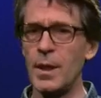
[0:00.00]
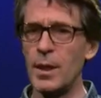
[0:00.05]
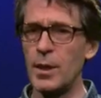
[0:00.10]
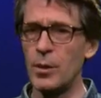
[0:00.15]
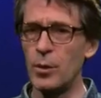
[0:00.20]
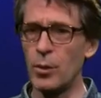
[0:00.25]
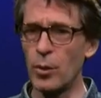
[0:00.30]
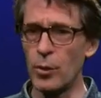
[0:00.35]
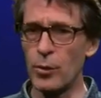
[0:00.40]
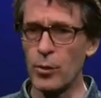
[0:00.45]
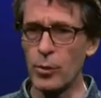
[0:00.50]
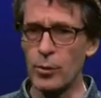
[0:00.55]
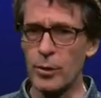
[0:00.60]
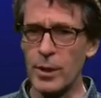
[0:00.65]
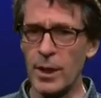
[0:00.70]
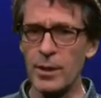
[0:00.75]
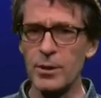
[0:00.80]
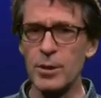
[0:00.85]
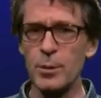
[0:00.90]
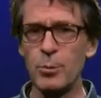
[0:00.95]
The
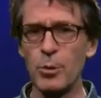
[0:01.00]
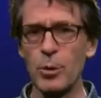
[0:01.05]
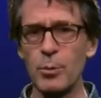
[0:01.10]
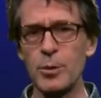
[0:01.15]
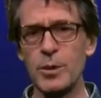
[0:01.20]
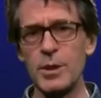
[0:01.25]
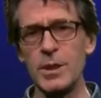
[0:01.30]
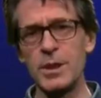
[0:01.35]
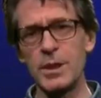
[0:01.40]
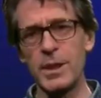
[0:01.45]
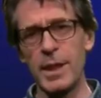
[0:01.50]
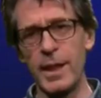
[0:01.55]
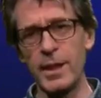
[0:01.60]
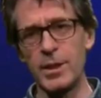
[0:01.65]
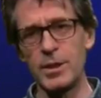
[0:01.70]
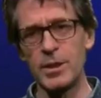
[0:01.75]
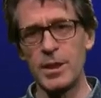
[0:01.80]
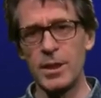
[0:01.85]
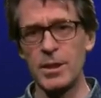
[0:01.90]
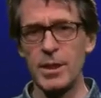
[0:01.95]
orthogonality property
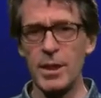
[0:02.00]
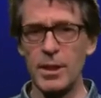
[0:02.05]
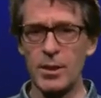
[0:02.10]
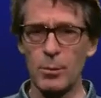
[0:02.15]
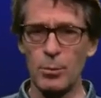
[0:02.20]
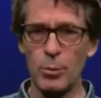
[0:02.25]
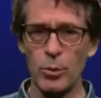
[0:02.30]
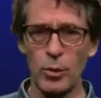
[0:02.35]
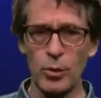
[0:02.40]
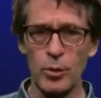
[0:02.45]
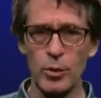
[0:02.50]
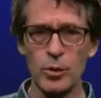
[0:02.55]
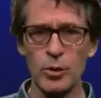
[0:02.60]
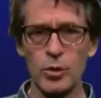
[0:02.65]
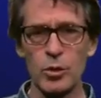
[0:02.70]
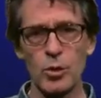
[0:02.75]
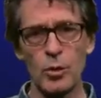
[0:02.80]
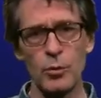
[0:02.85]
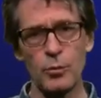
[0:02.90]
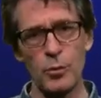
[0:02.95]
states that the inner
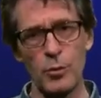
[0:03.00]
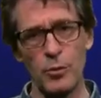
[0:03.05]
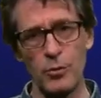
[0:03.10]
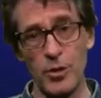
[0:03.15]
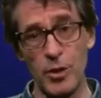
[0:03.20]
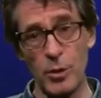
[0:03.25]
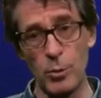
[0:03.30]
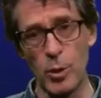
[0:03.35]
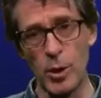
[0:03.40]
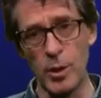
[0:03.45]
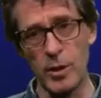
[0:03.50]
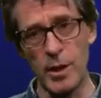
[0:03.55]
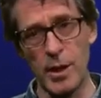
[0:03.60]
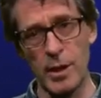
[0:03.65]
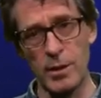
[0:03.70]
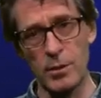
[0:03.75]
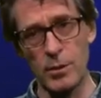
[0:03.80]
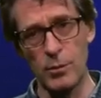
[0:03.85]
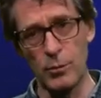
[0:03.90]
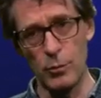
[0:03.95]
products of v1
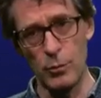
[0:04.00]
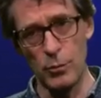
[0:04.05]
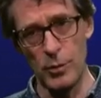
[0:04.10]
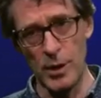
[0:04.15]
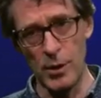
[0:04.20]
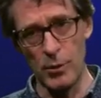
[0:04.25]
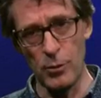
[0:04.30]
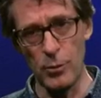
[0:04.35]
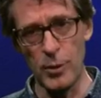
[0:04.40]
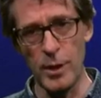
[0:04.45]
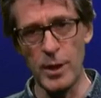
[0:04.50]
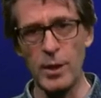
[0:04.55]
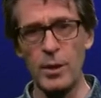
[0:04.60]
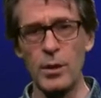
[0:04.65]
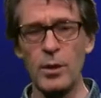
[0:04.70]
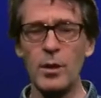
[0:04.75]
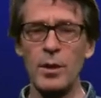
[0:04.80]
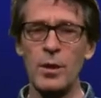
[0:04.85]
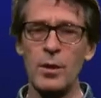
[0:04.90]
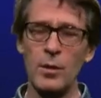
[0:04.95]
and v3,
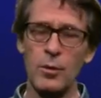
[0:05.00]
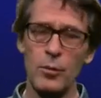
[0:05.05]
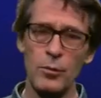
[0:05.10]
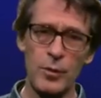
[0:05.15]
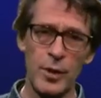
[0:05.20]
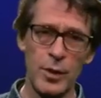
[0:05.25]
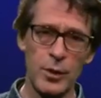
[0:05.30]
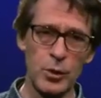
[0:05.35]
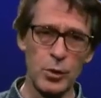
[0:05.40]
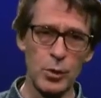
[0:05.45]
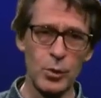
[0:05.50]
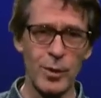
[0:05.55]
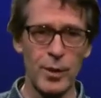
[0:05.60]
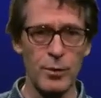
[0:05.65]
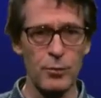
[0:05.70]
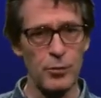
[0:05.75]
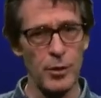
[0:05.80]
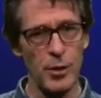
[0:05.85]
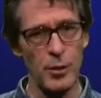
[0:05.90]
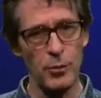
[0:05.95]
v2 and
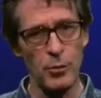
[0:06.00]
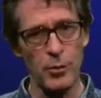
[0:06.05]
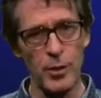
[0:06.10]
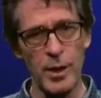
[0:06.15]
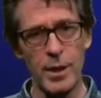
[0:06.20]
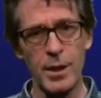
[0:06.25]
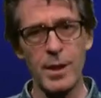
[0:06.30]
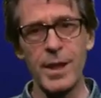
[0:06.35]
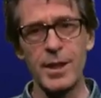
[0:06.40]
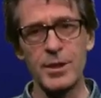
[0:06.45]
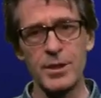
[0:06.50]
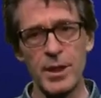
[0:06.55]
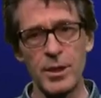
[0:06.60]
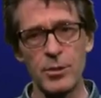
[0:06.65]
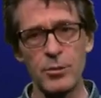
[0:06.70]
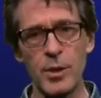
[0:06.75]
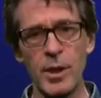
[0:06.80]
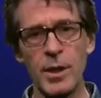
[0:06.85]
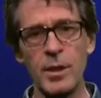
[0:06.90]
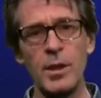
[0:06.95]
v3,
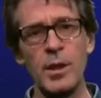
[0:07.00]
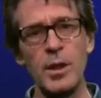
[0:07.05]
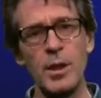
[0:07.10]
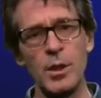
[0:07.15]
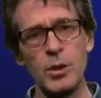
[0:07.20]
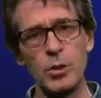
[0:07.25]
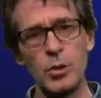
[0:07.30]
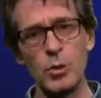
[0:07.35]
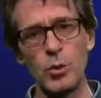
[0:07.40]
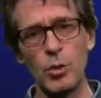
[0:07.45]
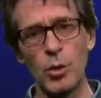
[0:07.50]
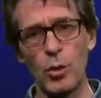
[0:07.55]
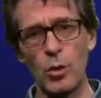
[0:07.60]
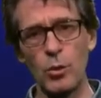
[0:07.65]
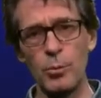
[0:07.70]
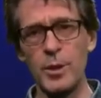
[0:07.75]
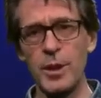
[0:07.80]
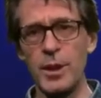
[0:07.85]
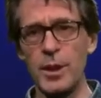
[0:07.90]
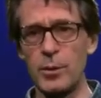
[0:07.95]
etc. should all
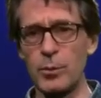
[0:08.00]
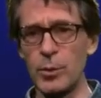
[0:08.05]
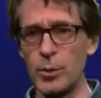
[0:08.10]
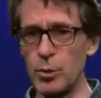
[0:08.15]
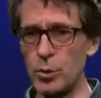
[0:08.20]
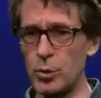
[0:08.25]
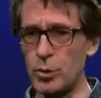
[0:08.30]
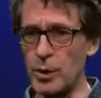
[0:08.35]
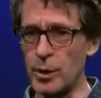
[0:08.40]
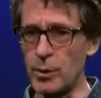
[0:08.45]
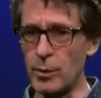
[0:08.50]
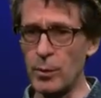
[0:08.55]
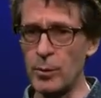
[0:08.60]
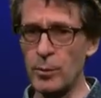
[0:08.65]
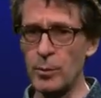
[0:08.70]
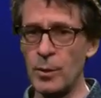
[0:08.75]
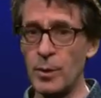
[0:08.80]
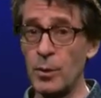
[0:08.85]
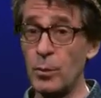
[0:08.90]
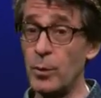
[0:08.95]
be equal to 0,
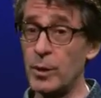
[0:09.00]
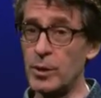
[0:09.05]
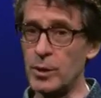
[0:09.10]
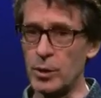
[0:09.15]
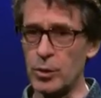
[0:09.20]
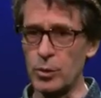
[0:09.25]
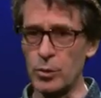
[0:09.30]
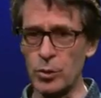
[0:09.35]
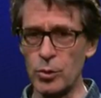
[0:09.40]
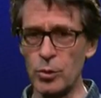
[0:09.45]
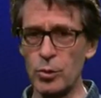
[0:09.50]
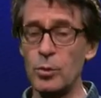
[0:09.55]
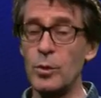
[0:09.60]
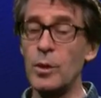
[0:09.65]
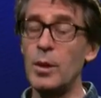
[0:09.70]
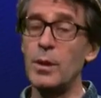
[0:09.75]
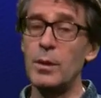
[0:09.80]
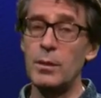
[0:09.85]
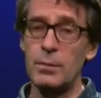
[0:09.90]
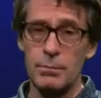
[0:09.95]
which is true,
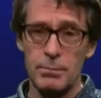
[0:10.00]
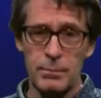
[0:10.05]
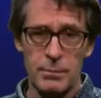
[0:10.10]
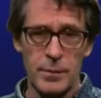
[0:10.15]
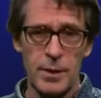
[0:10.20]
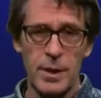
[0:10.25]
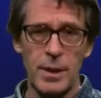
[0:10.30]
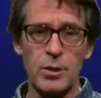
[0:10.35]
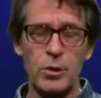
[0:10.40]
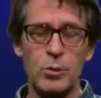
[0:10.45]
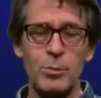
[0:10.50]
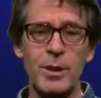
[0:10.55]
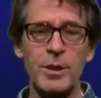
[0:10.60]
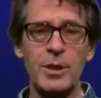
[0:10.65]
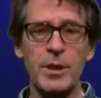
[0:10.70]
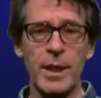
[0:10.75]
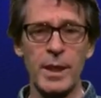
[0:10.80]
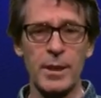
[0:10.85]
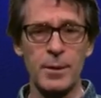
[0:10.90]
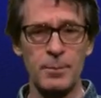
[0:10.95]
as you may
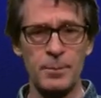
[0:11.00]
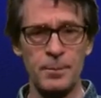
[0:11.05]
check.